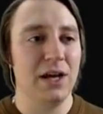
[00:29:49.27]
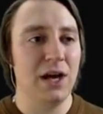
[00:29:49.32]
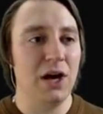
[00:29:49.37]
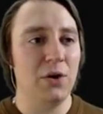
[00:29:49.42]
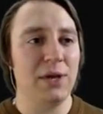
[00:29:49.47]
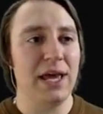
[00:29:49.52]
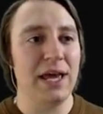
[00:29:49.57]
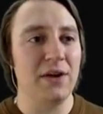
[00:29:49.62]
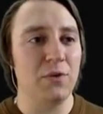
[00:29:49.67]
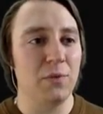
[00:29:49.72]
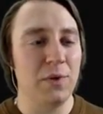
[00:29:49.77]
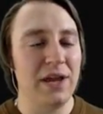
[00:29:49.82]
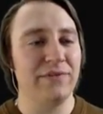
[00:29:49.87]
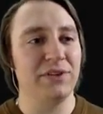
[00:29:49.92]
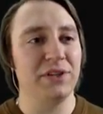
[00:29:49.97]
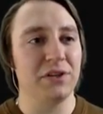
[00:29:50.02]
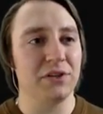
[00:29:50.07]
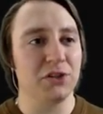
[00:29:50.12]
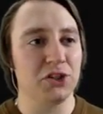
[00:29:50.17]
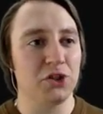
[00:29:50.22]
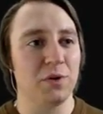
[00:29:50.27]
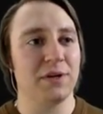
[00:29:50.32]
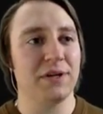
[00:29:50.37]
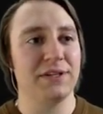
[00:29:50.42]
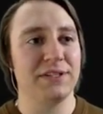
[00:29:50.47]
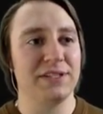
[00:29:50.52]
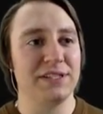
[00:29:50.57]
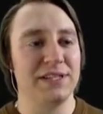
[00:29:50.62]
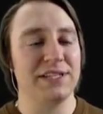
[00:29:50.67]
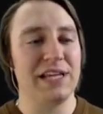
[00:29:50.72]
Okay, we have a little
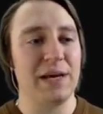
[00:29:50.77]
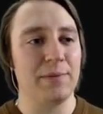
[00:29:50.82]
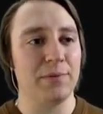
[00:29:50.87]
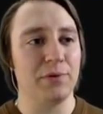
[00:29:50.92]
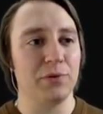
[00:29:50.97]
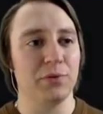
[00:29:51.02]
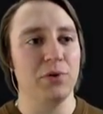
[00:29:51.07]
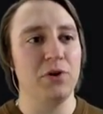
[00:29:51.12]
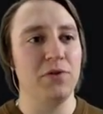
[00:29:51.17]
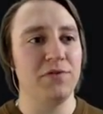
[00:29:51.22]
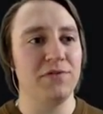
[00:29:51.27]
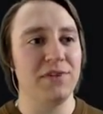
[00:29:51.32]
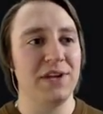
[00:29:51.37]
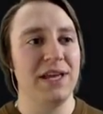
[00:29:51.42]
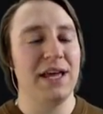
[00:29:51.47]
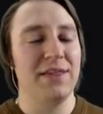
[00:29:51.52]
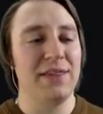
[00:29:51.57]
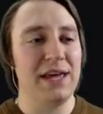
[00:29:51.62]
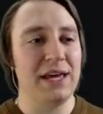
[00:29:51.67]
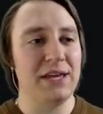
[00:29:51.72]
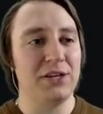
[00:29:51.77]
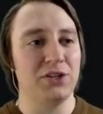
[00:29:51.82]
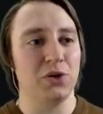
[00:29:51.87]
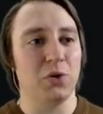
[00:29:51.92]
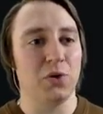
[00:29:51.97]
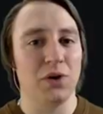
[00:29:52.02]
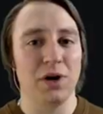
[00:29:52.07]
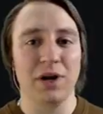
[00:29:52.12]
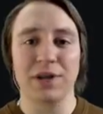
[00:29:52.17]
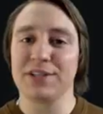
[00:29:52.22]
shortcut to the top of the roof. That
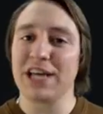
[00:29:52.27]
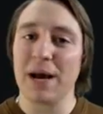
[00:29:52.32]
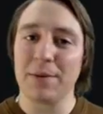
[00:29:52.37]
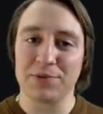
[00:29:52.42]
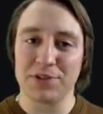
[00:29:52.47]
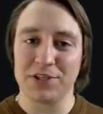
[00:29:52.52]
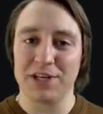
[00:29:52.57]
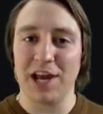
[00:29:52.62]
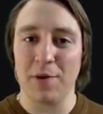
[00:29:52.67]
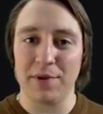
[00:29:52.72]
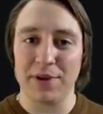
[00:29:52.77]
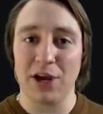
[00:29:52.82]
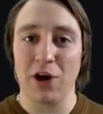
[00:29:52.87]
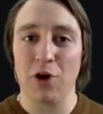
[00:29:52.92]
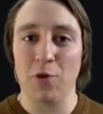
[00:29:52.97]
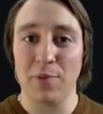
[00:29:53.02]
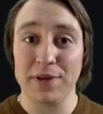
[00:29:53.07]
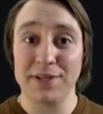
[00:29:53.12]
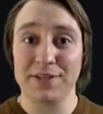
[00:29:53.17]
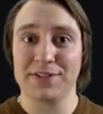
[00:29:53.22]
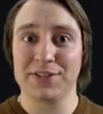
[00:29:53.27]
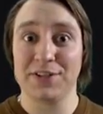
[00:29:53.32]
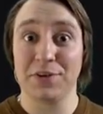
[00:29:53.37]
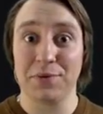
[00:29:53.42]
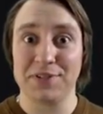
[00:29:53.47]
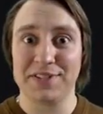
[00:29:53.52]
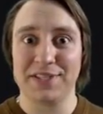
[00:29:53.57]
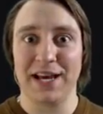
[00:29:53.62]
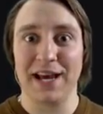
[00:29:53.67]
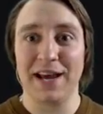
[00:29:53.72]
door on top should now be open, so
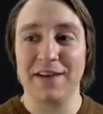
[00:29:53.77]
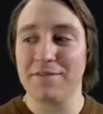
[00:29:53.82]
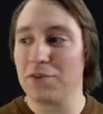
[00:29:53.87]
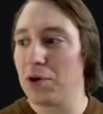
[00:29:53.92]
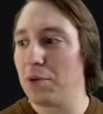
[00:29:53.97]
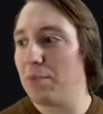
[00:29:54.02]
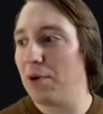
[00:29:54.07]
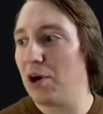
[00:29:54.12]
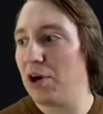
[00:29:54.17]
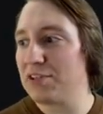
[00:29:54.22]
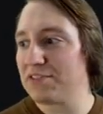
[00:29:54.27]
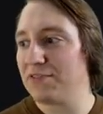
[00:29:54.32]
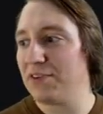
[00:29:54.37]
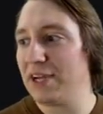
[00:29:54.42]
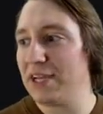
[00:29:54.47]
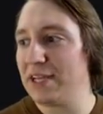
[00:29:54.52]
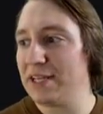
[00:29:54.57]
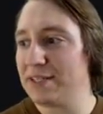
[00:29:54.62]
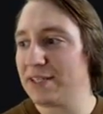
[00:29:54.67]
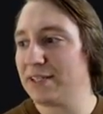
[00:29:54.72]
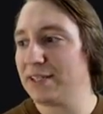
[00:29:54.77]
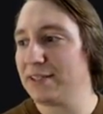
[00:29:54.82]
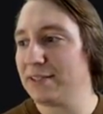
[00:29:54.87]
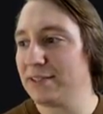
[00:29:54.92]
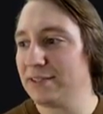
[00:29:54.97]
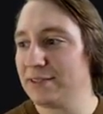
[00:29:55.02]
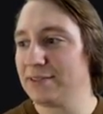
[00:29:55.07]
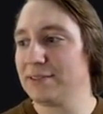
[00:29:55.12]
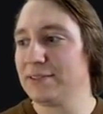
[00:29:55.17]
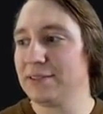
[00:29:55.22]
it's time for a boss fight.
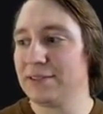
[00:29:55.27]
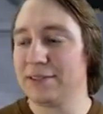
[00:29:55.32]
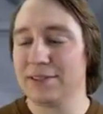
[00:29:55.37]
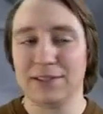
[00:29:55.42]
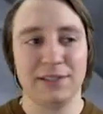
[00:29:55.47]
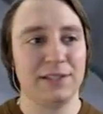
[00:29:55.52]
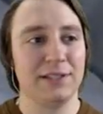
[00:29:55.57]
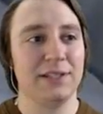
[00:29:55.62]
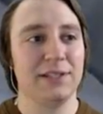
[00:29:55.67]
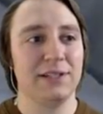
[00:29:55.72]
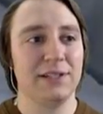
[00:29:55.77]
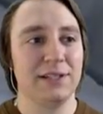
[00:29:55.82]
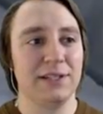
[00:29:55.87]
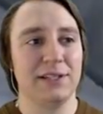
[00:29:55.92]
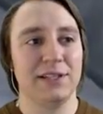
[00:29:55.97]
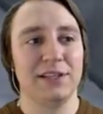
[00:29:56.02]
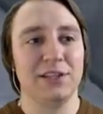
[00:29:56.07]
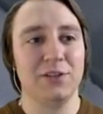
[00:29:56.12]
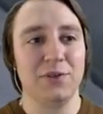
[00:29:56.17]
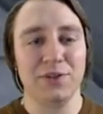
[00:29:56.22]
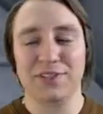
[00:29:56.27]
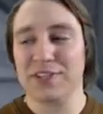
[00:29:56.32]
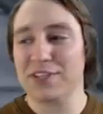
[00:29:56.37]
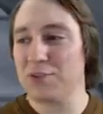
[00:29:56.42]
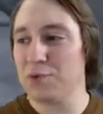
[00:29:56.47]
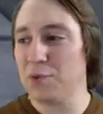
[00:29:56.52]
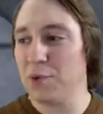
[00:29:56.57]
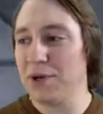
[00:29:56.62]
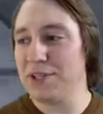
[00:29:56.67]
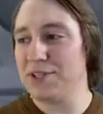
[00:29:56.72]
Lewis
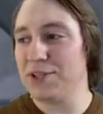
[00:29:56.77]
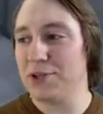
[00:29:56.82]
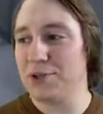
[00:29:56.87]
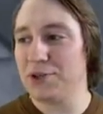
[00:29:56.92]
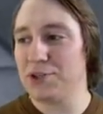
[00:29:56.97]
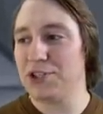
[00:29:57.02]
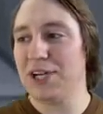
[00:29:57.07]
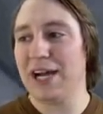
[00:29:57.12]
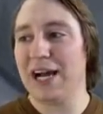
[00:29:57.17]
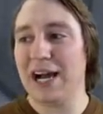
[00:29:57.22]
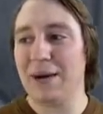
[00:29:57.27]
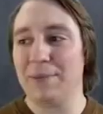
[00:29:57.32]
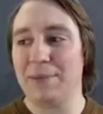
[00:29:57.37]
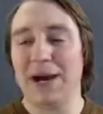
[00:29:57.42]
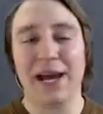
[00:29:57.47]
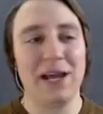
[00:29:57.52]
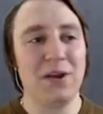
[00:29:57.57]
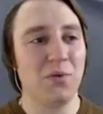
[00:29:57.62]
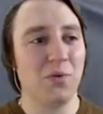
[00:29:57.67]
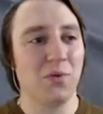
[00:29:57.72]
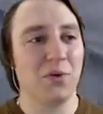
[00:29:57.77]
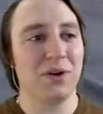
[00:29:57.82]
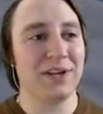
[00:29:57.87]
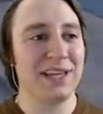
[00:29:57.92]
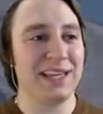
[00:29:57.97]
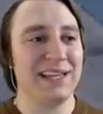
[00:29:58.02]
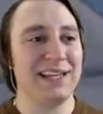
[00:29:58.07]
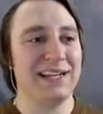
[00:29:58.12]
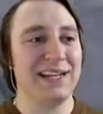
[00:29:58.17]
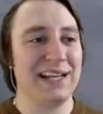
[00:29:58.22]
says, what is your job? I
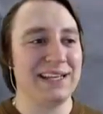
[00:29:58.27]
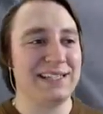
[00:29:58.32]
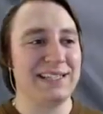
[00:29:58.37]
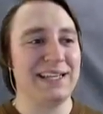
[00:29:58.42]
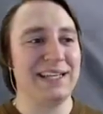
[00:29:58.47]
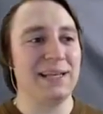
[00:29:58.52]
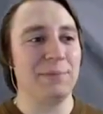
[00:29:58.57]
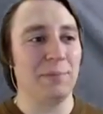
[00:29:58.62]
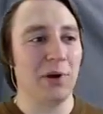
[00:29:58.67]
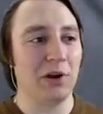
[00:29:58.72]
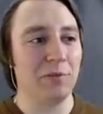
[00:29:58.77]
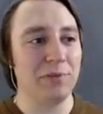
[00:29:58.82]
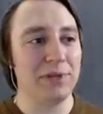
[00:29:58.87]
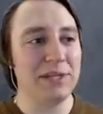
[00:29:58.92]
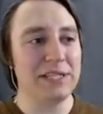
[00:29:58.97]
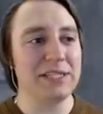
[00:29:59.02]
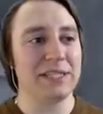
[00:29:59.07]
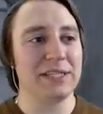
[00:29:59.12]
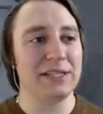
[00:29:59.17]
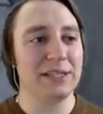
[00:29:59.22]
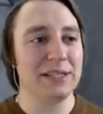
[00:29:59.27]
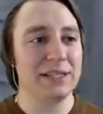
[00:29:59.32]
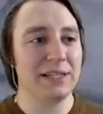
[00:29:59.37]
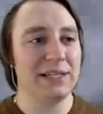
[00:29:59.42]
work in an IT department.